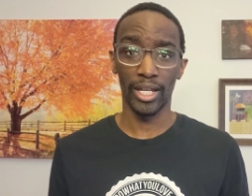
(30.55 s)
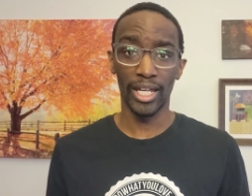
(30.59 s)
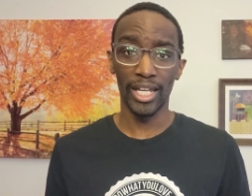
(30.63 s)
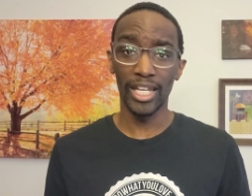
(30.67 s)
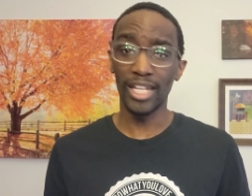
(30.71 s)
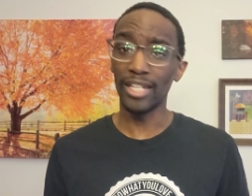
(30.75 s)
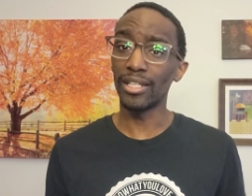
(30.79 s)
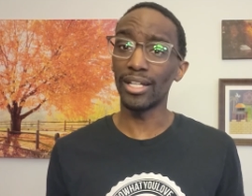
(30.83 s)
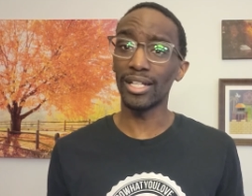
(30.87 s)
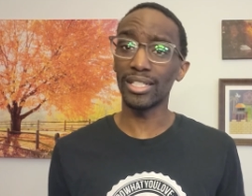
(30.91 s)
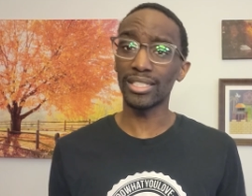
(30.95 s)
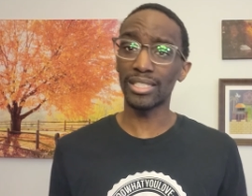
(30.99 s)

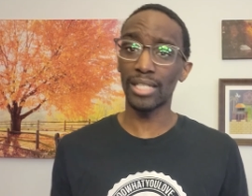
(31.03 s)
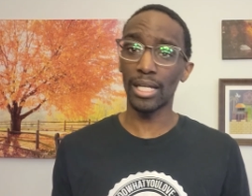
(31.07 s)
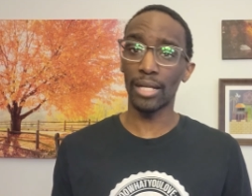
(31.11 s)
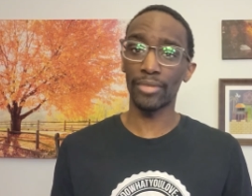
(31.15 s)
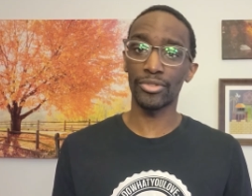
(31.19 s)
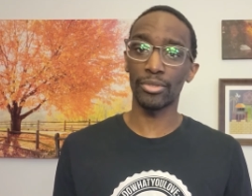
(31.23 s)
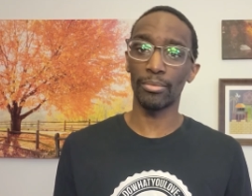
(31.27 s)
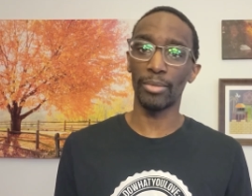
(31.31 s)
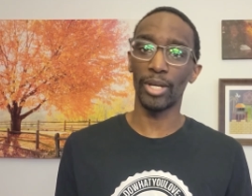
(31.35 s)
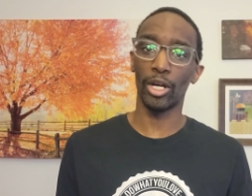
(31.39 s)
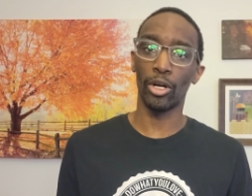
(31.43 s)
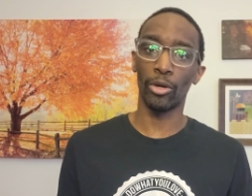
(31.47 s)
He does have
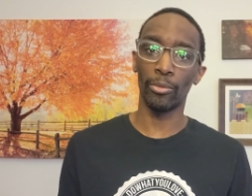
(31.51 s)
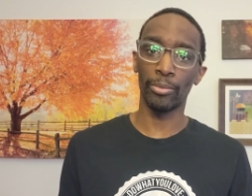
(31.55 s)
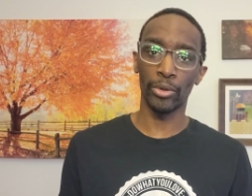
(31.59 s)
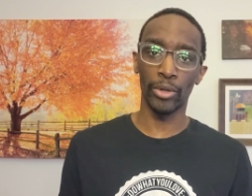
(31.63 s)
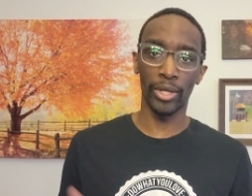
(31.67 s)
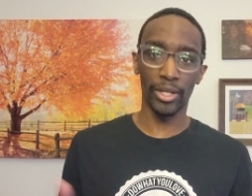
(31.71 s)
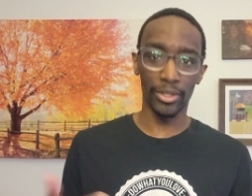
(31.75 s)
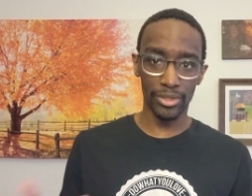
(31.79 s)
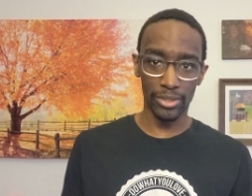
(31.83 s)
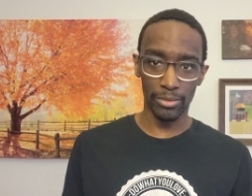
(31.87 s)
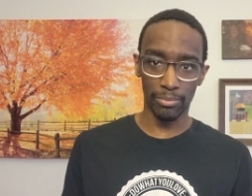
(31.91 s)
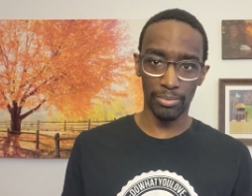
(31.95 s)
some help. You
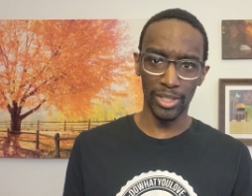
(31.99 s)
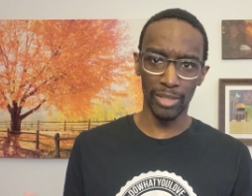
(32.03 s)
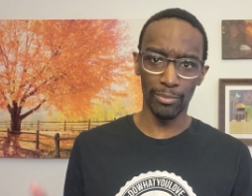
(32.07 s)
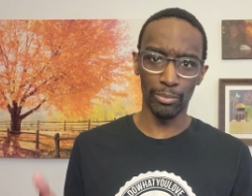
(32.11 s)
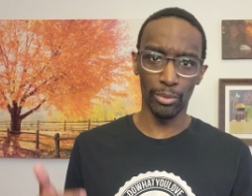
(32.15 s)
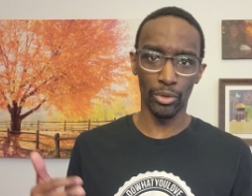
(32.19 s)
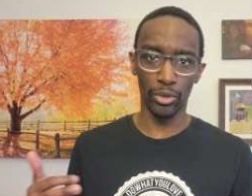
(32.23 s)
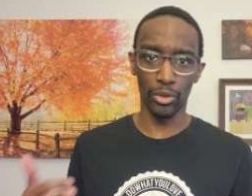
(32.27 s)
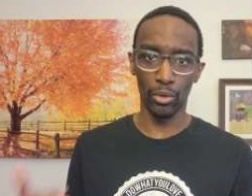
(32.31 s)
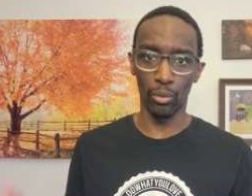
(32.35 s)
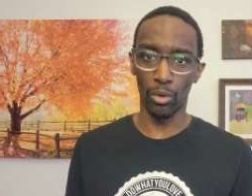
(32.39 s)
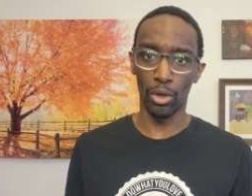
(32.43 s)
hear some
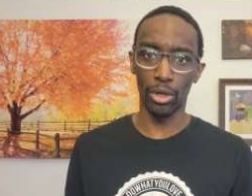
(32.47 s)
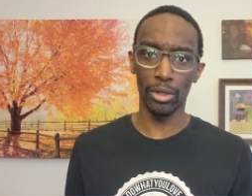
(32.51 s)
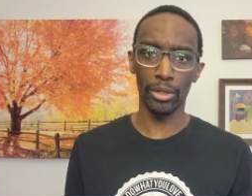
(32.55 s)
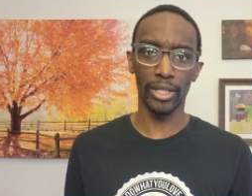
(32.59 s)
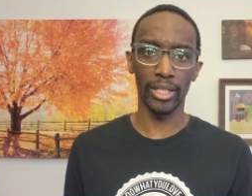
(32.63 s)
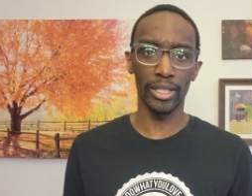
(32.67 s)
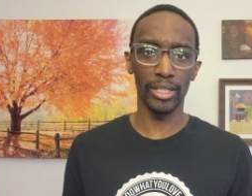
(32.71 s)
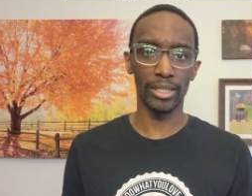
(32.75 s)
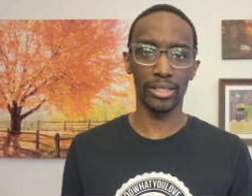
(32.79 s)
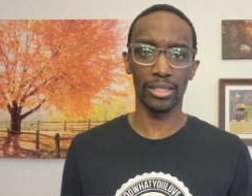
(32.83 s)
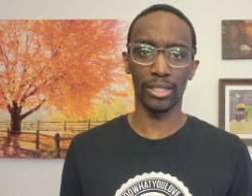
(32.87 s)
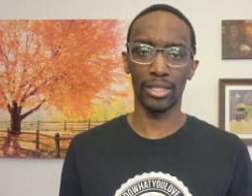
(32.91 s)
people on the
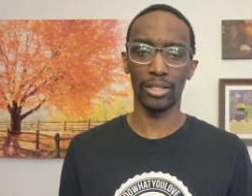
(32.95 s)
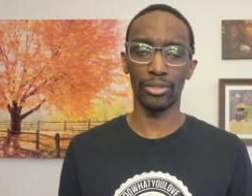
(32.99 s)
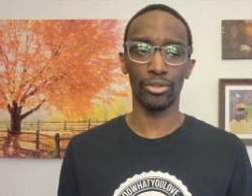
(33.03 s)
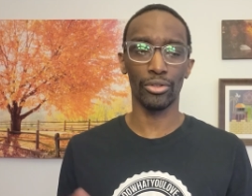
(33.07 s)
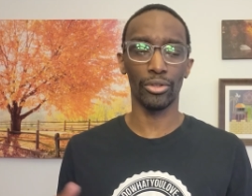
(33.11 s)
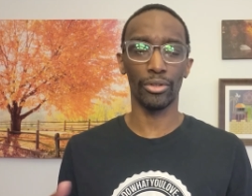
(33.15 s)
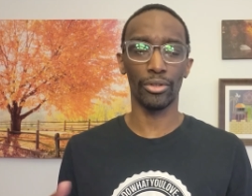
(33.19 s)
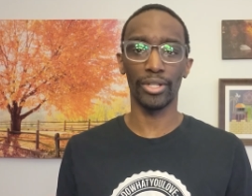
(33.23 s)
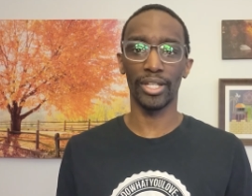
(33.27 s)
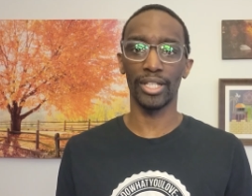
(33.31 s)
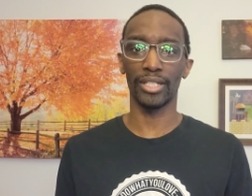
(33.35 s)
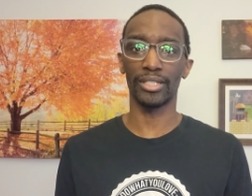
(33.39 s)
walkies that, you
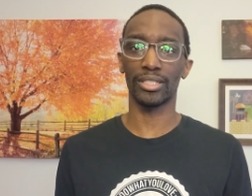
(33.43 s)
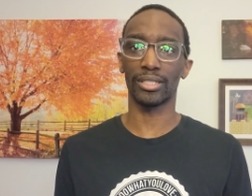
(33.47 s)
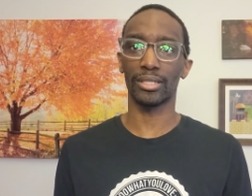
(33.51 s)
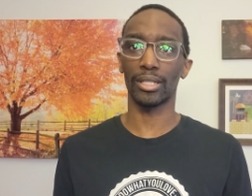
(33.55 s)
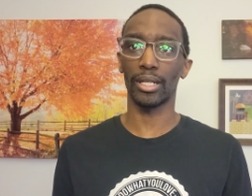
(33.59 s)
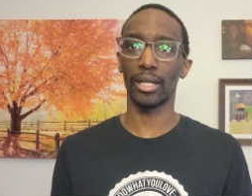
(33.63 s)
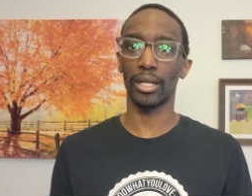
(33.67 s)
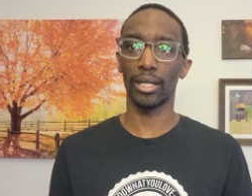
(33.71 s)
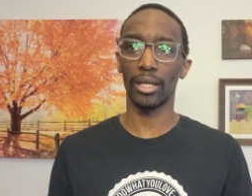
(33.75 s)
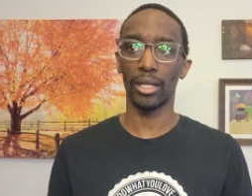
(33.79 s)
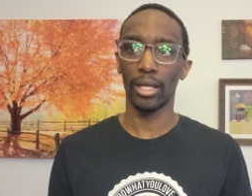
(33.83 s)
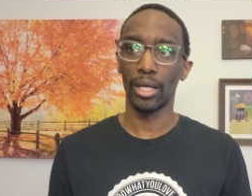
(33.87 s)
know, they just
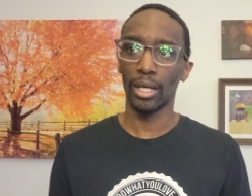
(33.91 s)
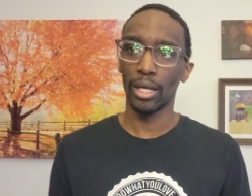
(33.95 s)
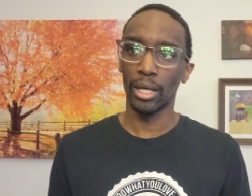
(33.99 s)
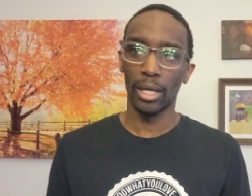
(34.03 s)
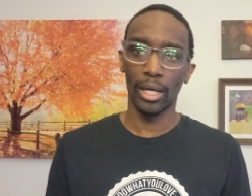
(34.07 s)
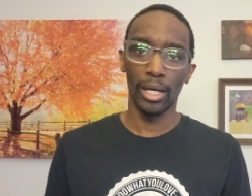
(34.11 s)
like,